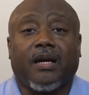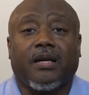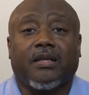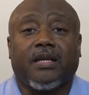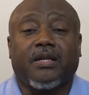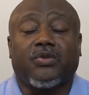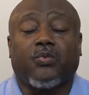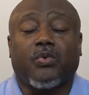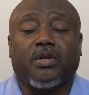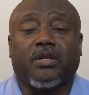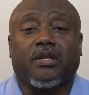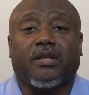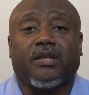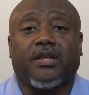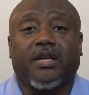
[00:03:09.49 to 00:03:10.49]
that's one
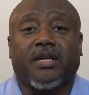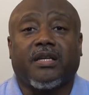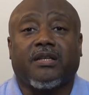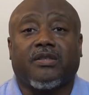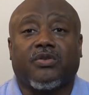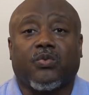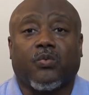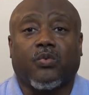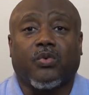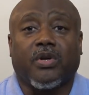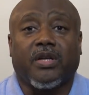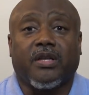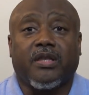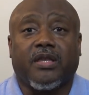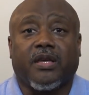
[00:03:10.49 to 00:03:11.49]
of the things
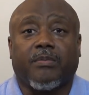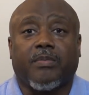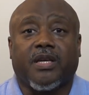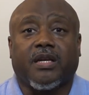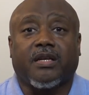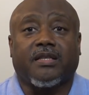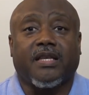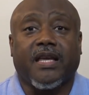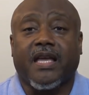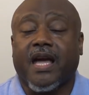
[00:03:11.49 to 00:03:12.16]
with it because they